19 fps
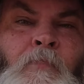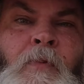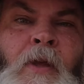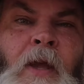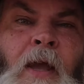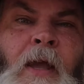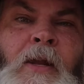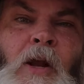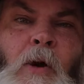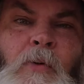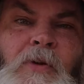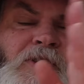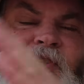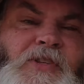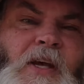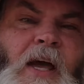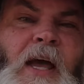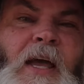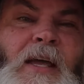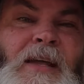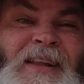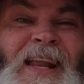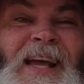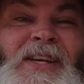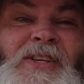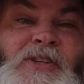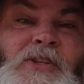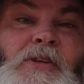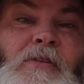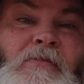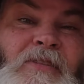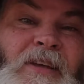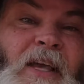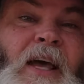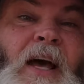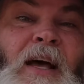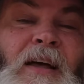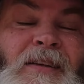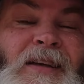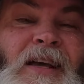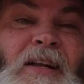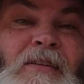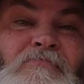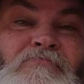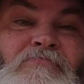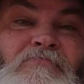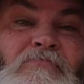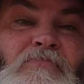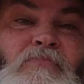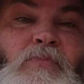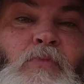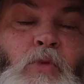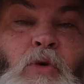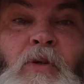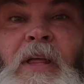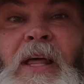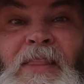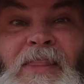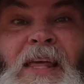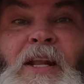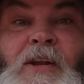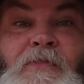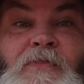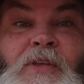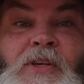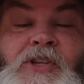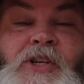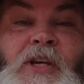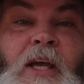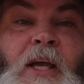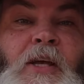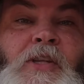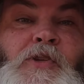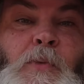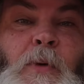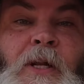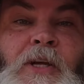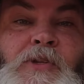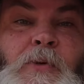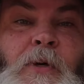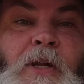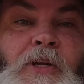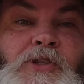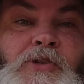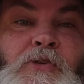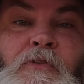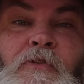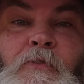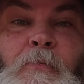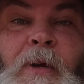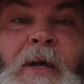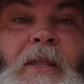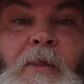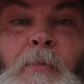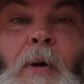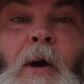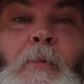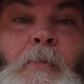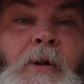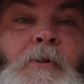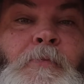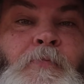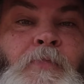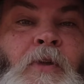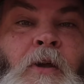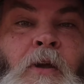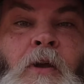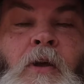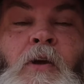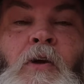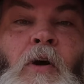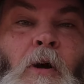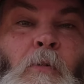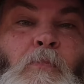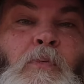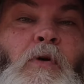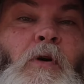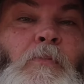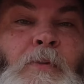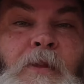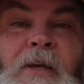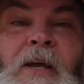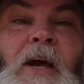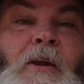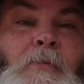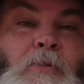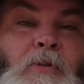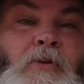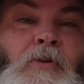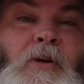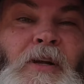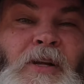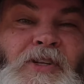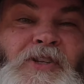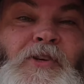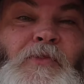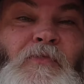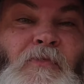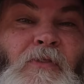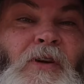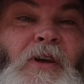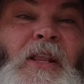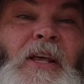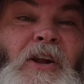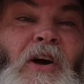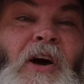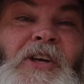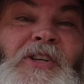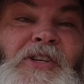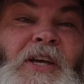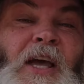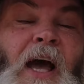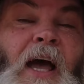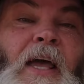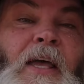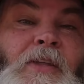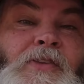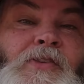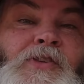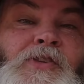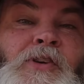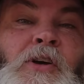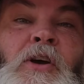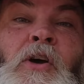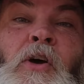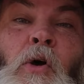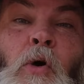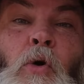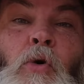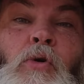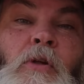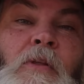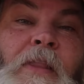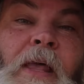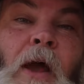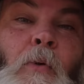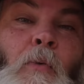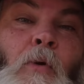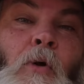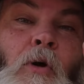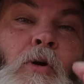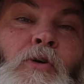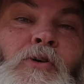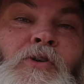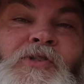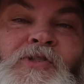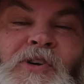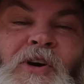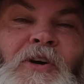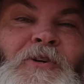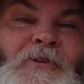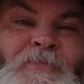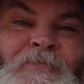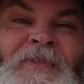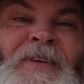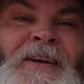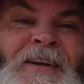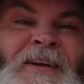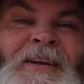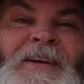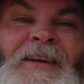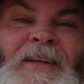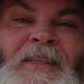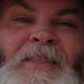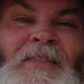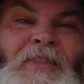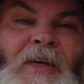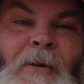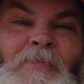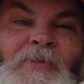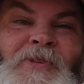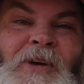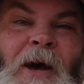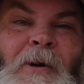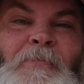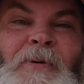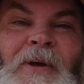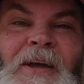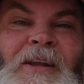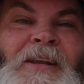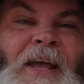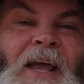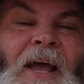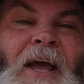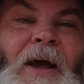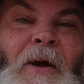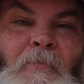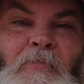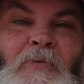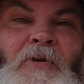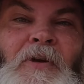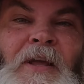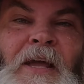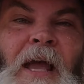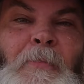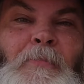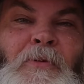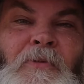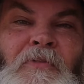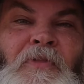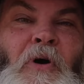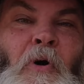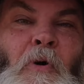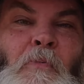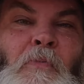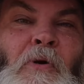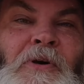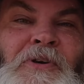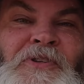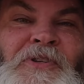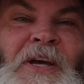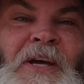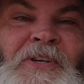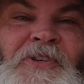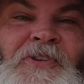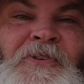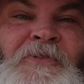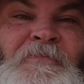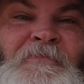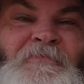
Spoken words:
And I would say next year, at the end of this year, 2022 for me at the moment, I'm probably going to be looking at some really nice canes all in that row. So thumbs up, and yeah, I'm pretty happy with the whole process.